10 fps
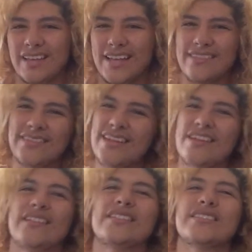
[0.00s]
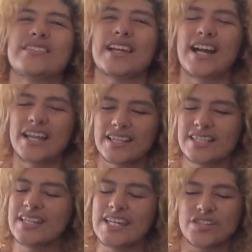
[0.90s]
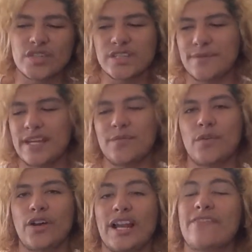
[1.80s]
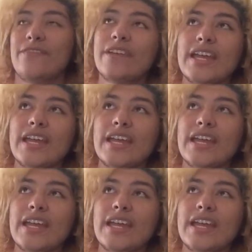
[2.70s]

I don't know. It's just like, it doesn't interest me anymore. And